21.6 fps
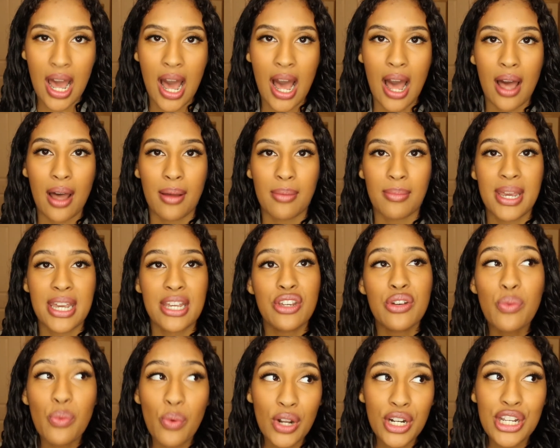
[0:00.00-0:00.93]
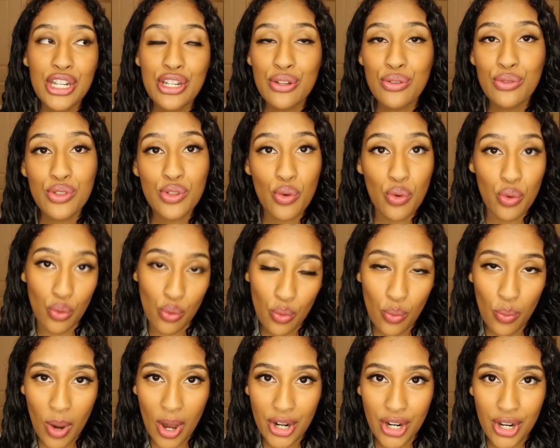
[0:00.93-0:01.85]
And you want to use
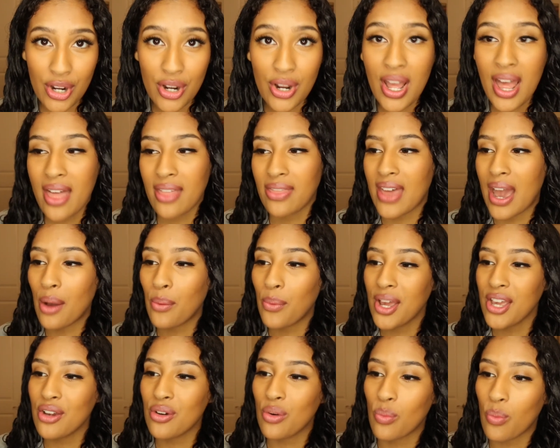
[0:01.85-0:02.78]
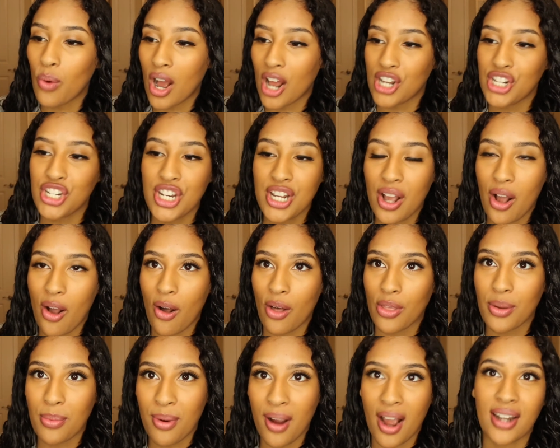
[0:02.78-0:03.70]
cool water. That way you're washing all
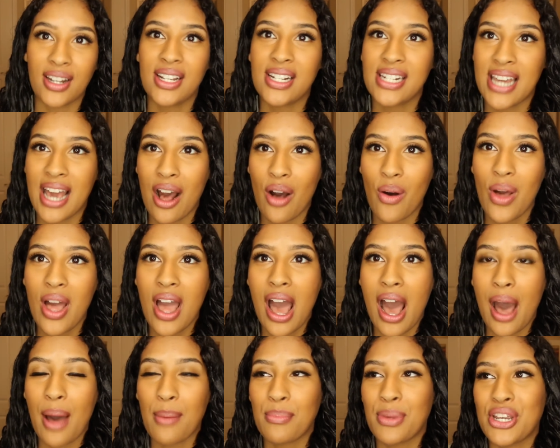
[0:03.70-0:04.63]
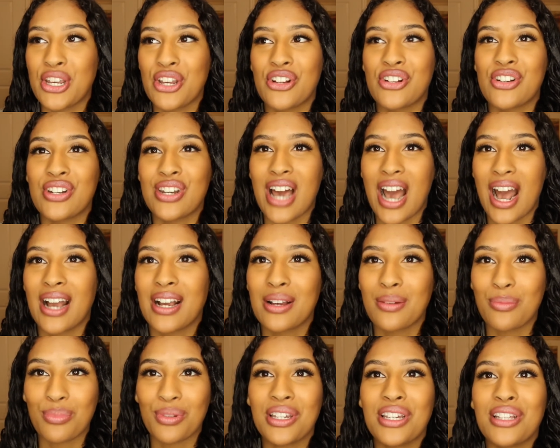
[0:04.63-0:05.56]
the product out, but you're not
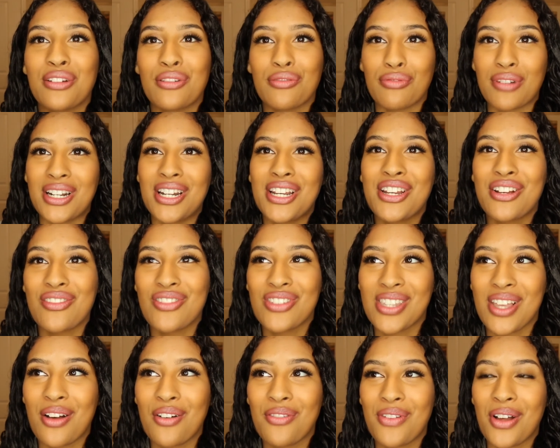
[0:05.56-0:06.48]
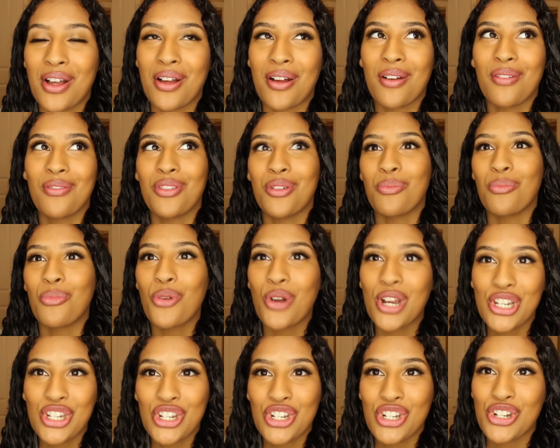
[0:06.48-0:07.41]
completely ridding yourself of the
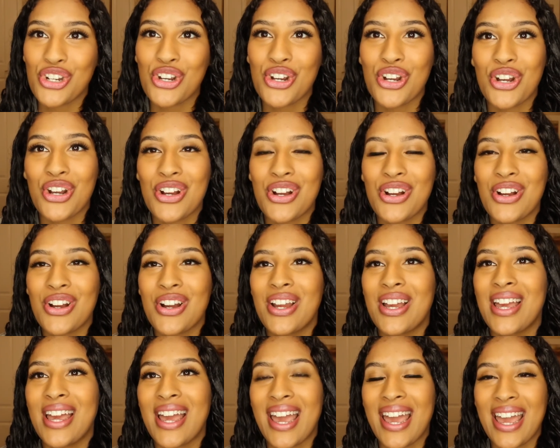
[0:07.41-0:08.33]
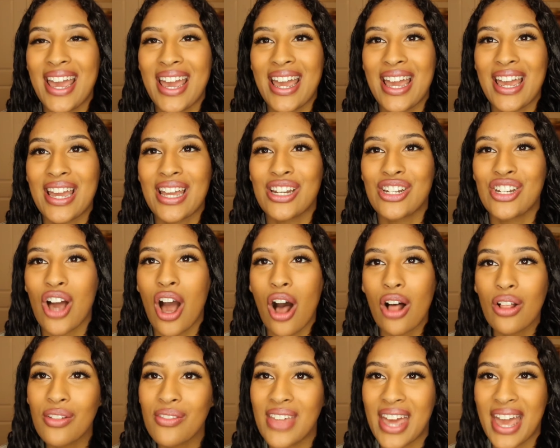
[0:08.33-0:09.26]
moisture and
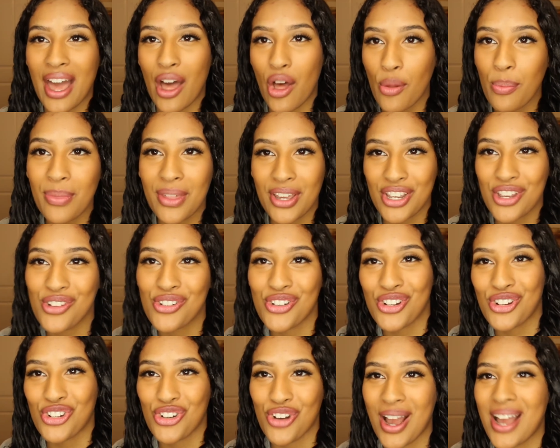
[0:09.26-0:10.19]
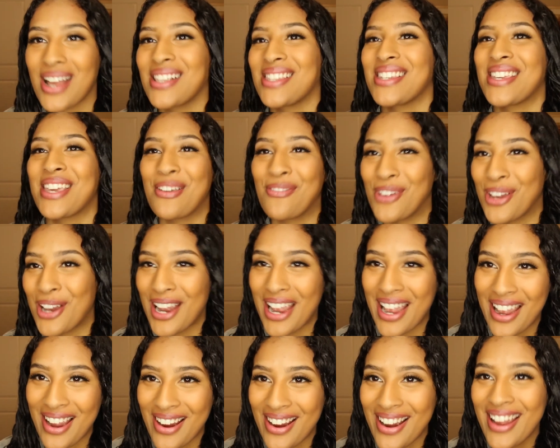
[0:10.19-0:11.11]
all of the help that you just tried to give your
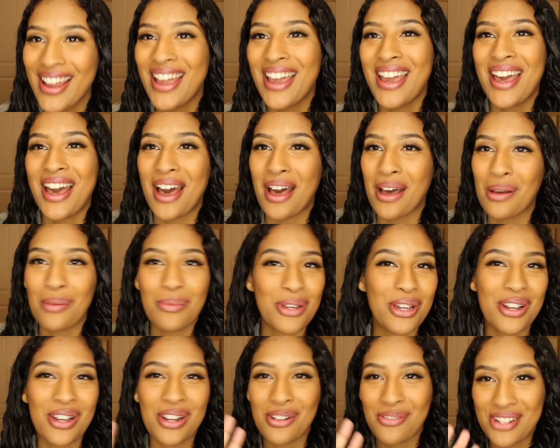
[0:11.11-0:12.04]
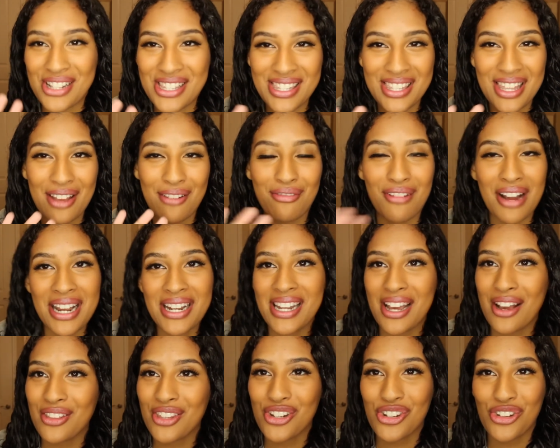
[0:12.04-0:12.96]
hair. You're going to rinse that right
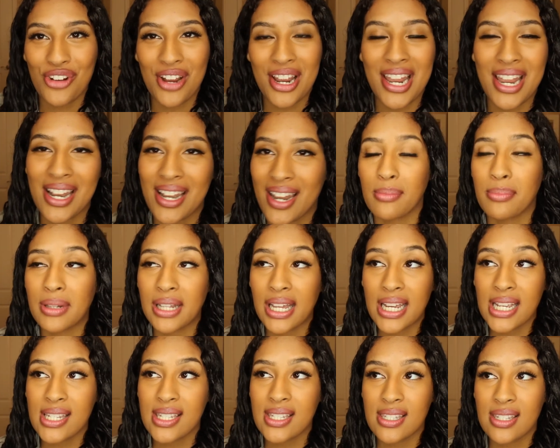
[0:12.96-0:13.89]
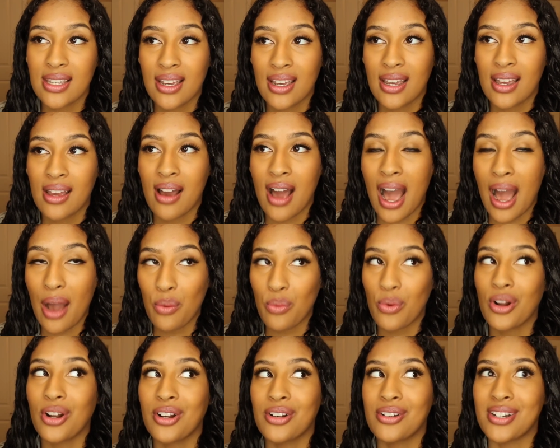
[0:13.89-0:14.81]
down the drain. Plus, hot
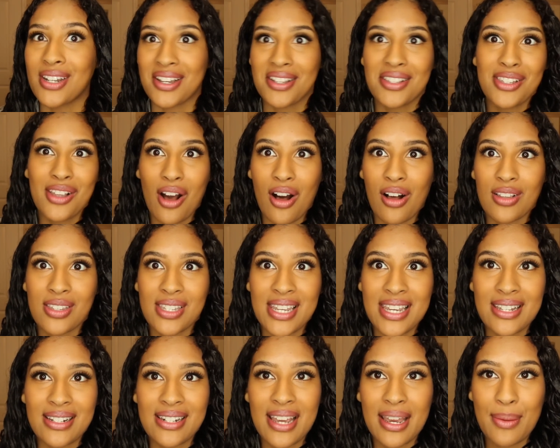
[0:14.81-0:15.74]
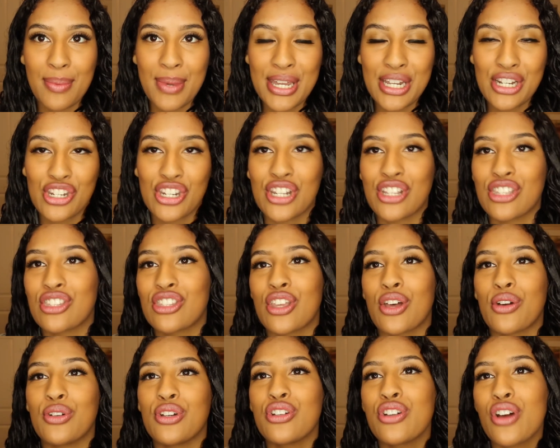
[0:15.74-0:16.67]
water does cause heat damage, and
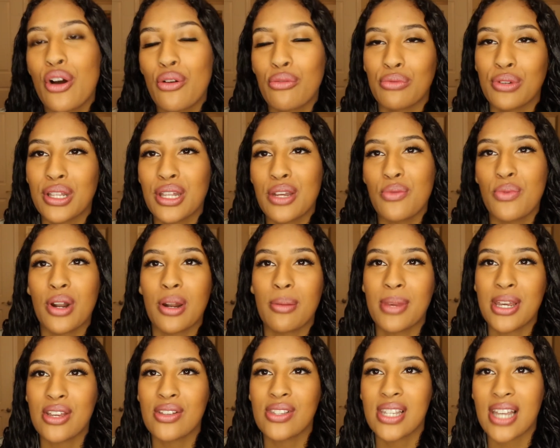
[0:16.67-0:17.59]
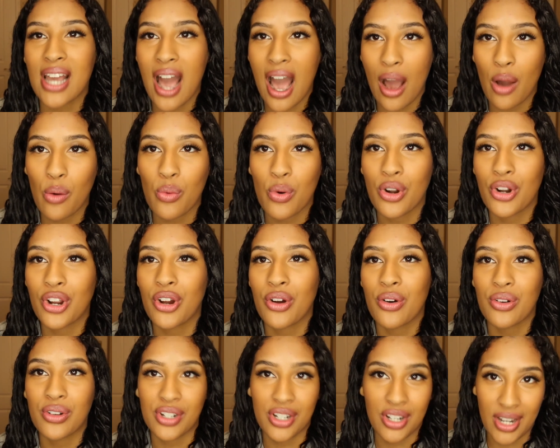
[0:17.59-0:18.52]
so you don't really want to be using hot water
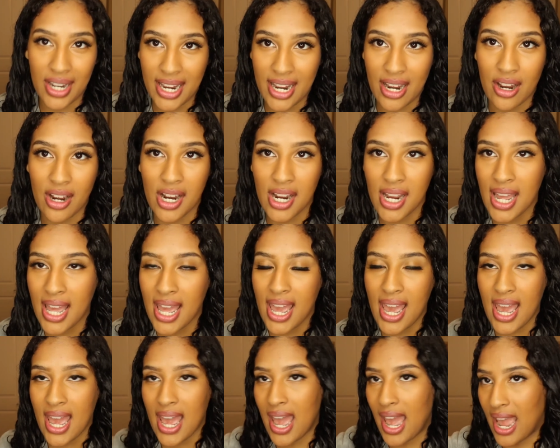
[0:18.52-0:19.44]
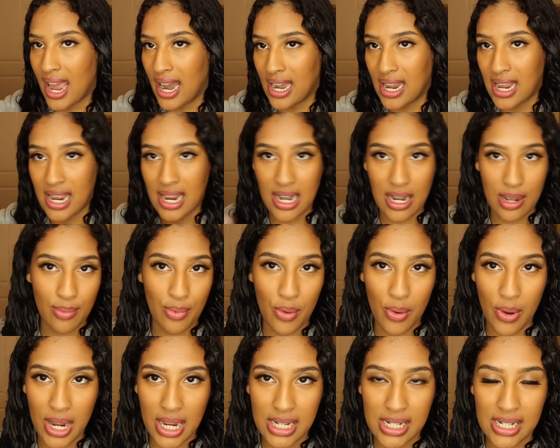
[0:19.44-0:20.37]
on your hair at any
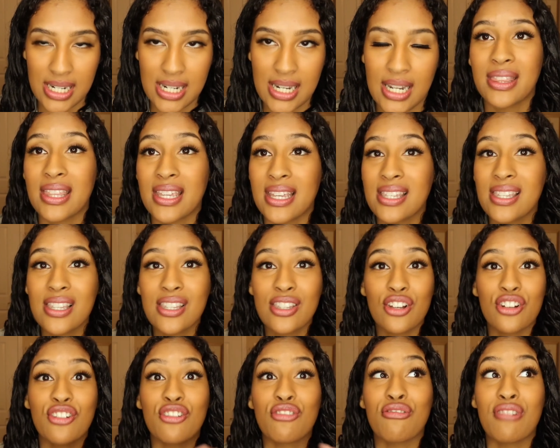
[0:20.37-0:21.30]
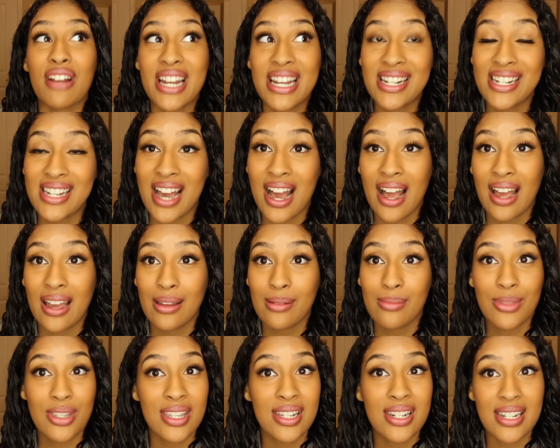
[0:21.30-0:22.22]
point. This is a great
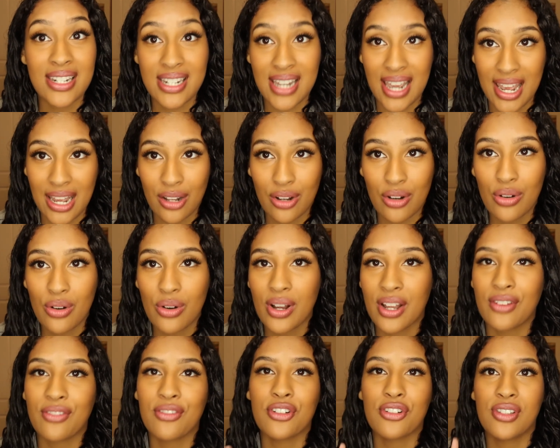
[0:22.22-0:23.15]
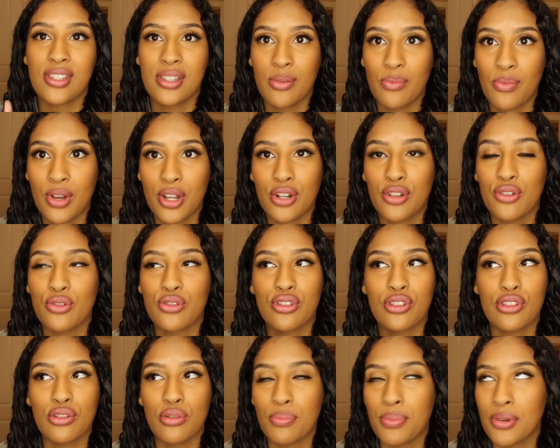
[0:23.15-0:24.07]
time to detangle. If you're someone who's
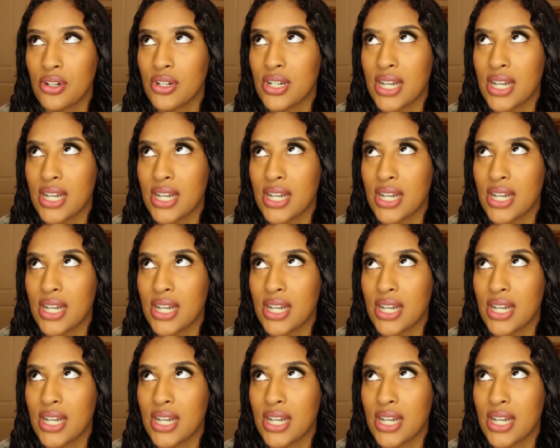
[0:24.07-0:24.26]
super